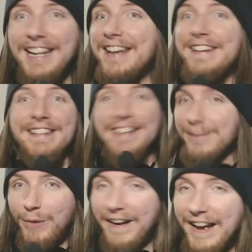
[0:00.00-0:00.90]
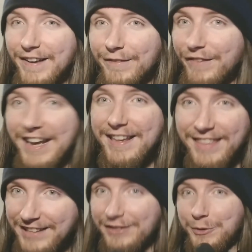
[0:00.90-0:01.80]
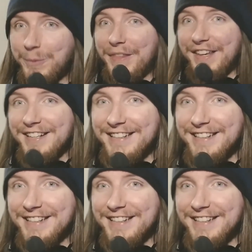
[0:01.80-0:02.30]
and didn't want to have anything to do with it.